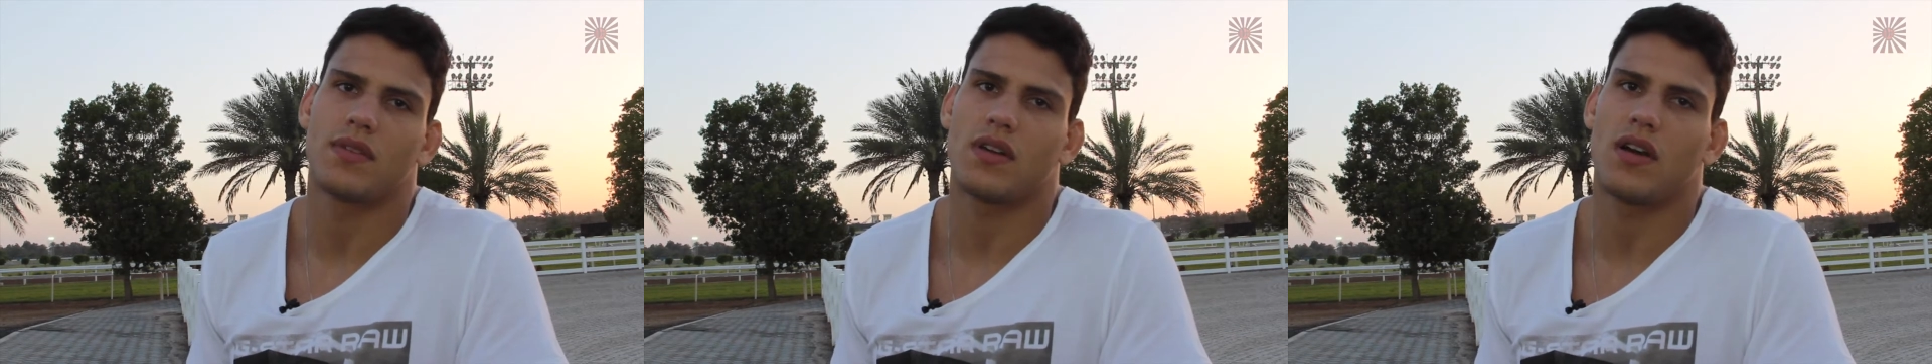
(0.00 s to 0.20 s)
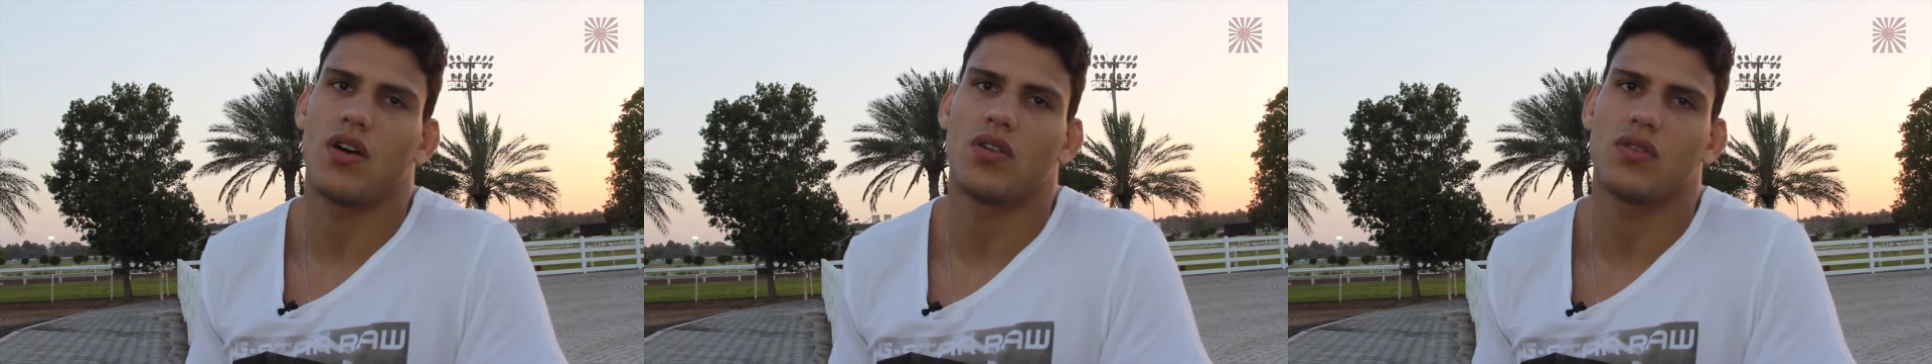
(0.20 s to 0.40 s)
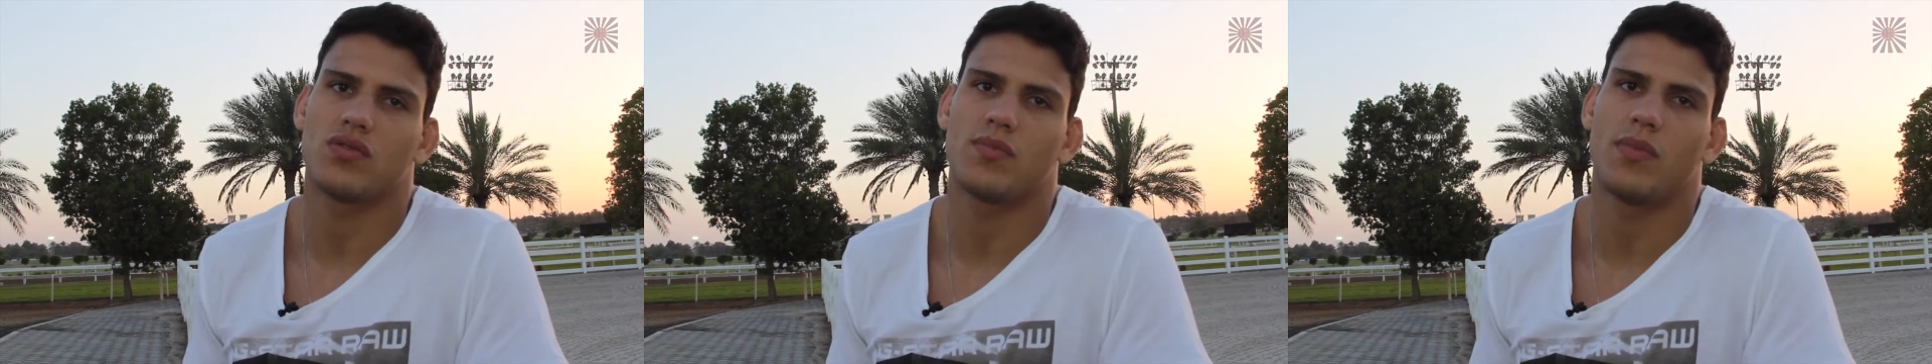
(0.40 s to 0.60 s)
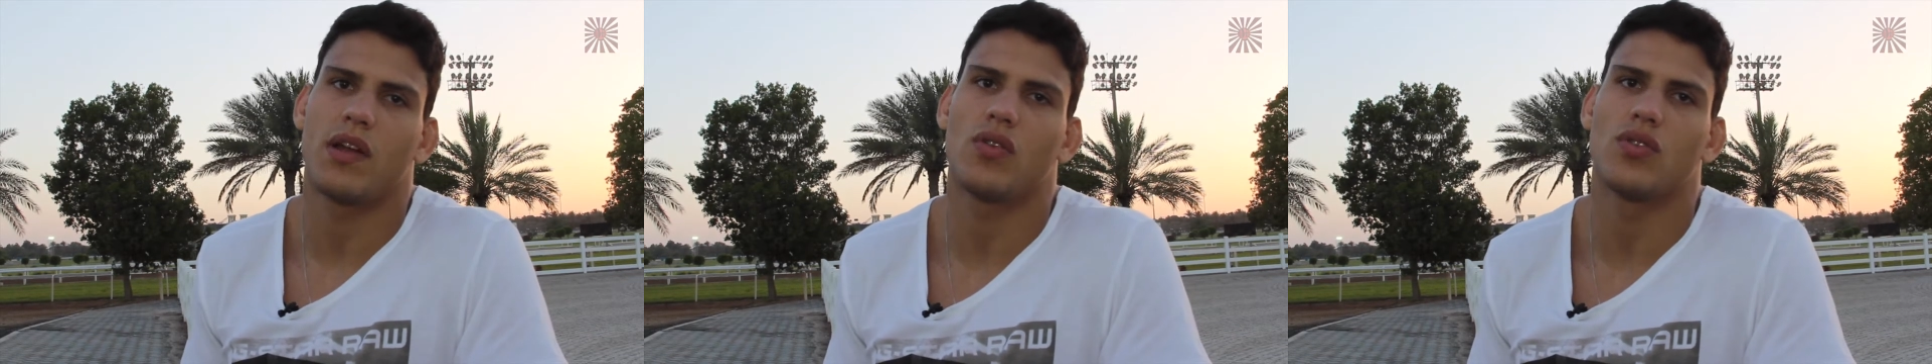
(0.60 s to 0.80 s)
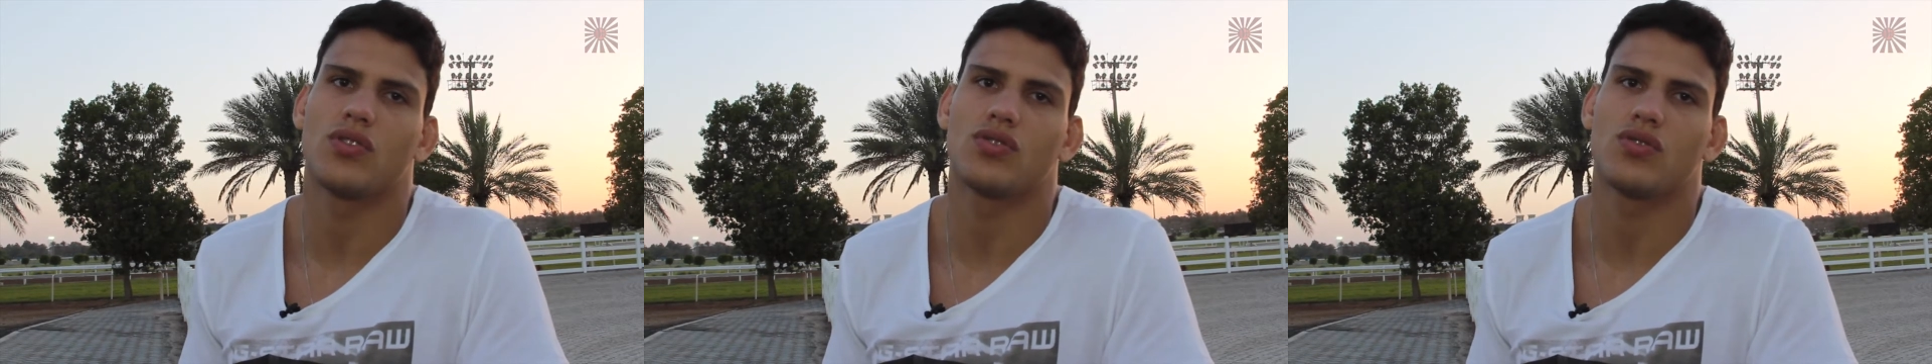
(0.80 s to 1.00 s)
called
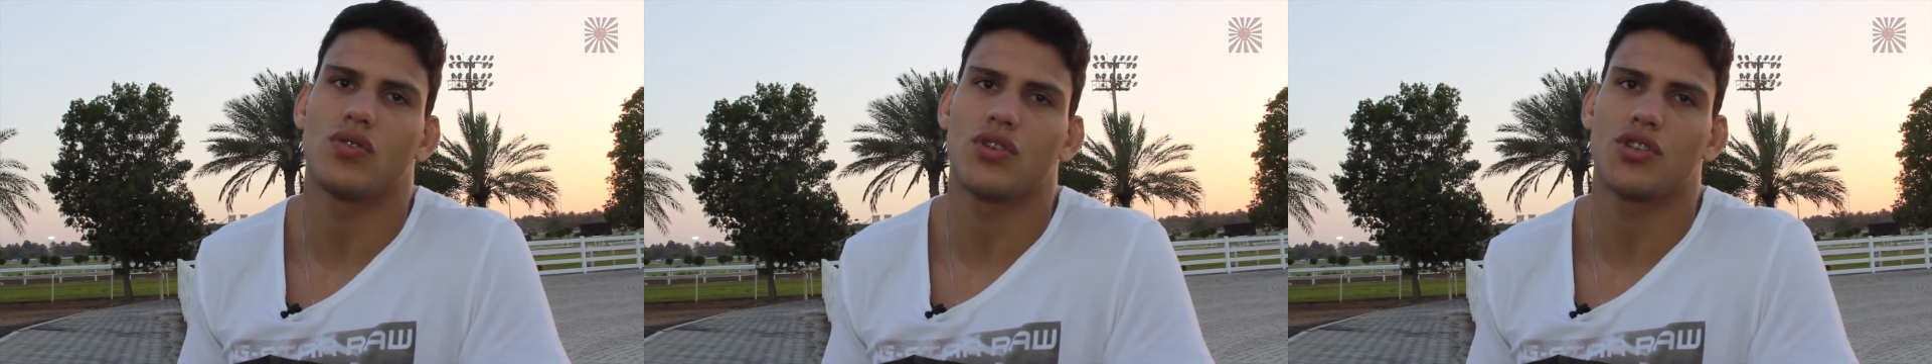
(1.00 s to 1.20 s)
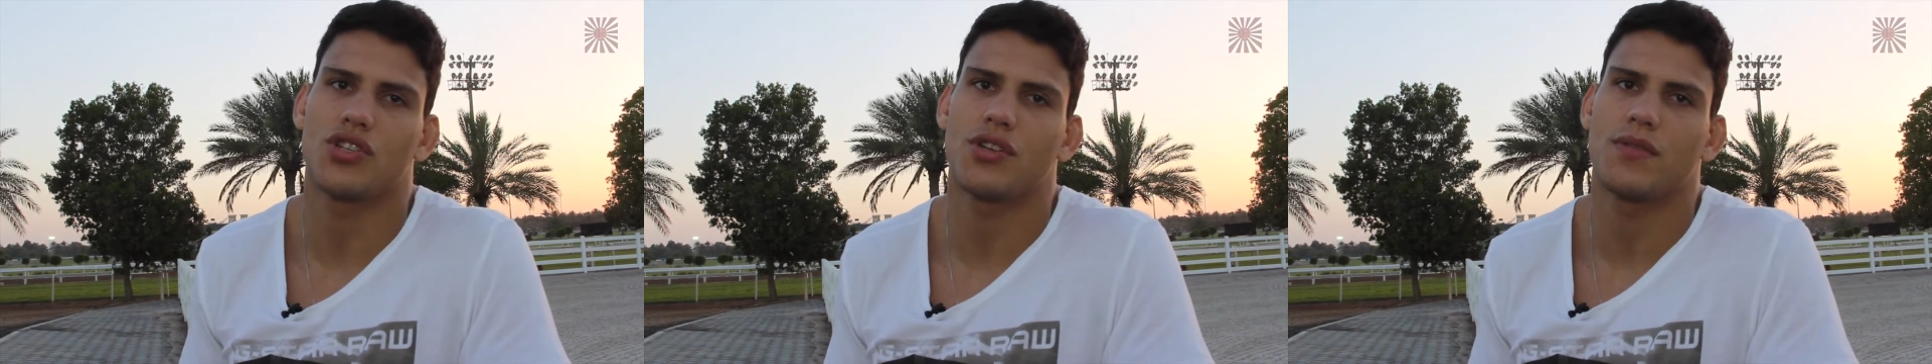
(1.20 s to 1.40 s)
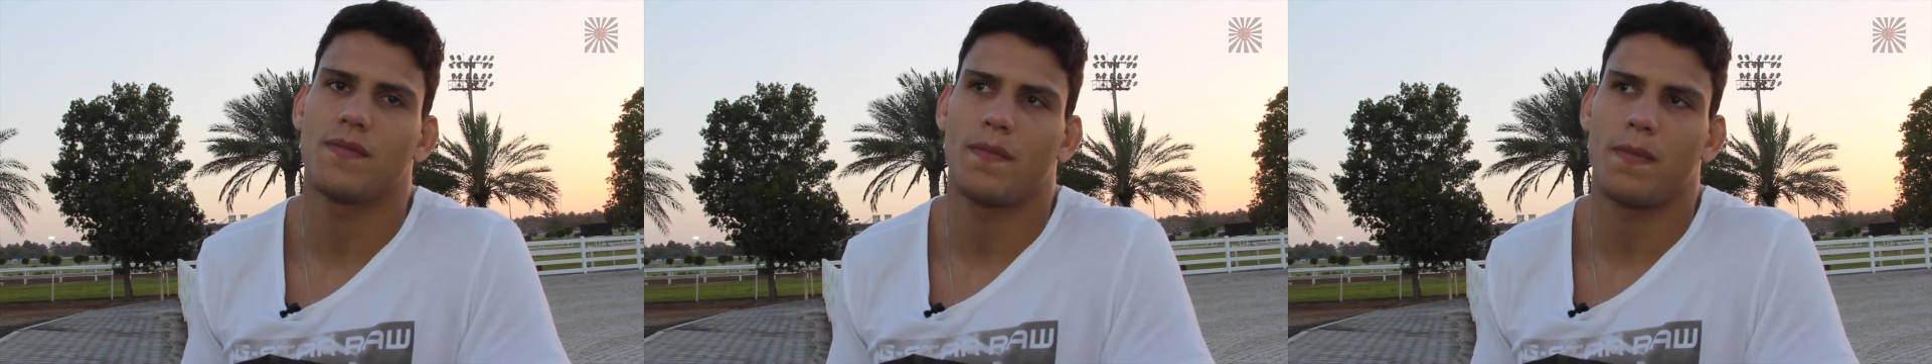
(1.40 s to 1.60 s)
Belo Horizonte.